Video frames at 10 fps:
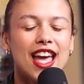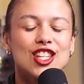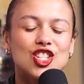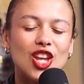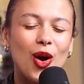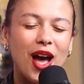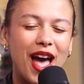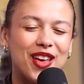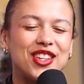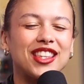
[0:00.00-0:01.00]
Show
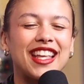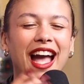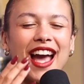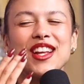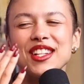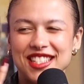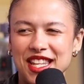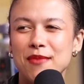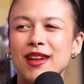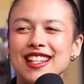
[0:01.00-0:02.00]
up like
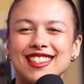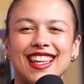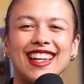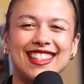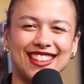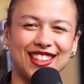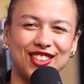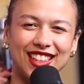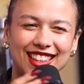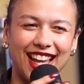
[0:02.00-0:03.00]
10 minutes late is
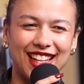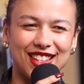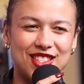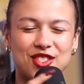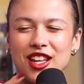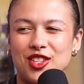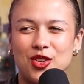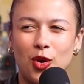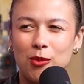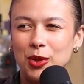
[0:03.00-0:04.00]
literally like such a
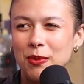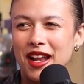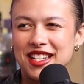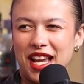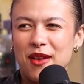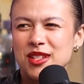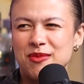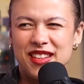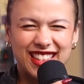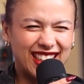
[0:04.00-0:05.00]
normal amount of time to be.